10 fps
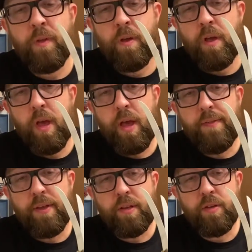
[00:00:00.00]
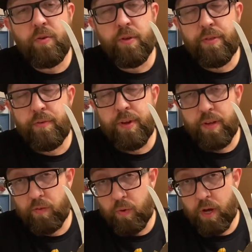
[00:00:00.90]
and they did do a 3
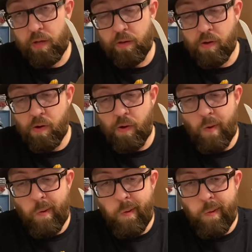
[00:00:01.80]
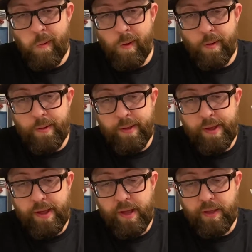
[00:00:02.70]
as well,
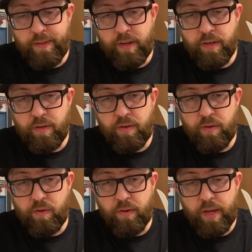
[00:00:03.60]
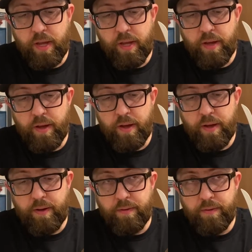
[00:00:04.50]
and they did do a
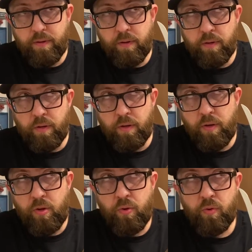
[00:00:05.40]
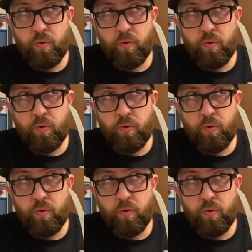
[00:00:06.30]
new